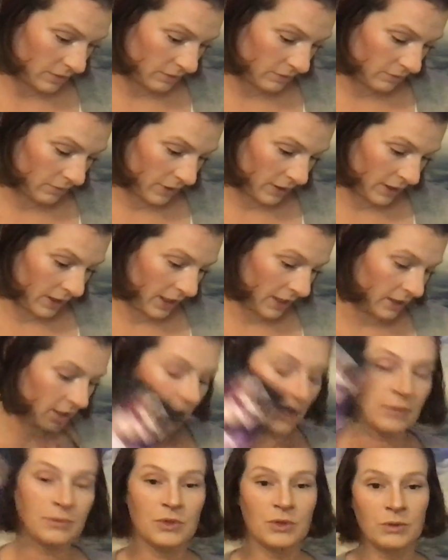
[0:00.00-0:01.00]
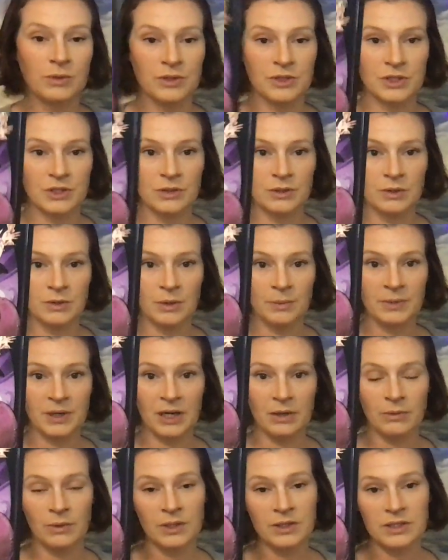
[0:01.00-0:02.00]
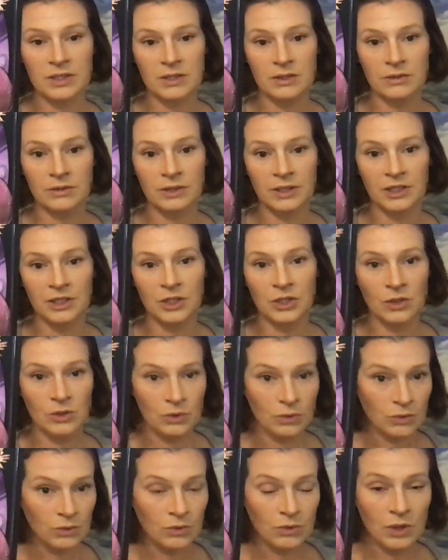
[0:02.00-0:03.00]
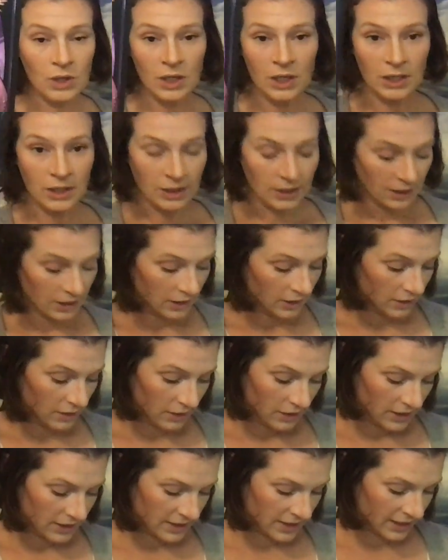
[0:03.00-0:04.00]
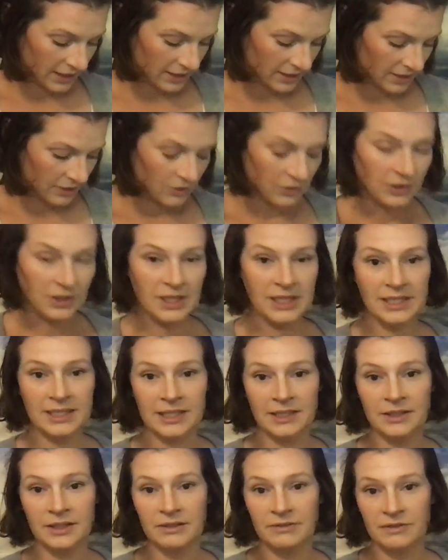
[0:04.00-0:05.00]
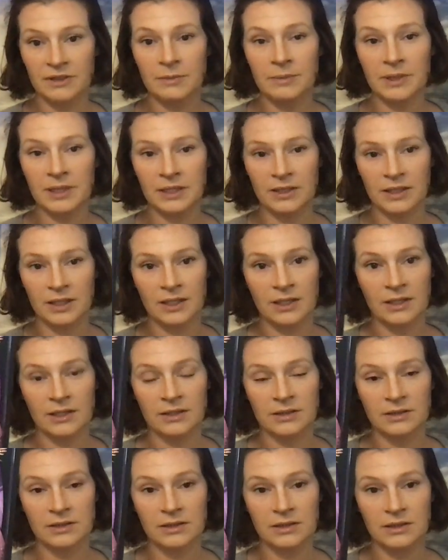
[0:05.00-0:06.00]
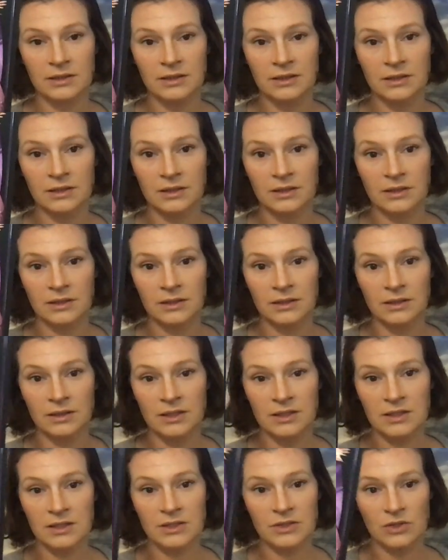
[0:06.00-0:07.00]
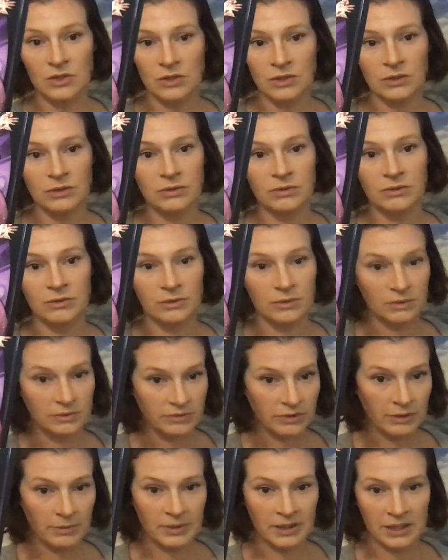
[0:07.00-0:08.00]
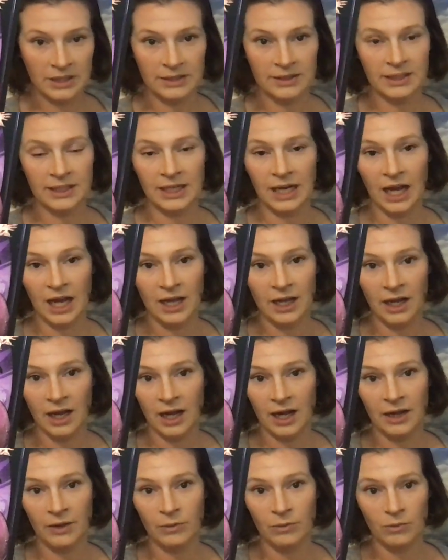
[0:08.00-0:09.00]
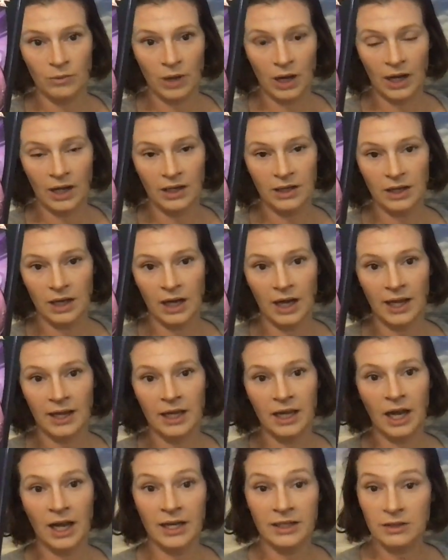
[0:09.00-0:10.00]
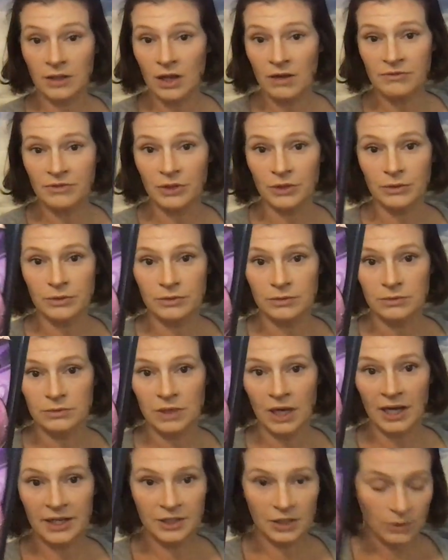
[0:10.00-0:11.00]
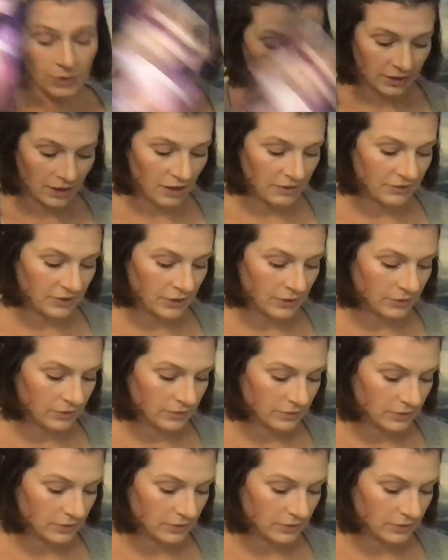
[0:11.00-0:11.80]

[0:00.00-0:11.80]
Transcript: right? And come towards you, but I want to. Like you it's like he's literally telling feminine here, this is you, feminine. Like I I I I love you. I know I love you.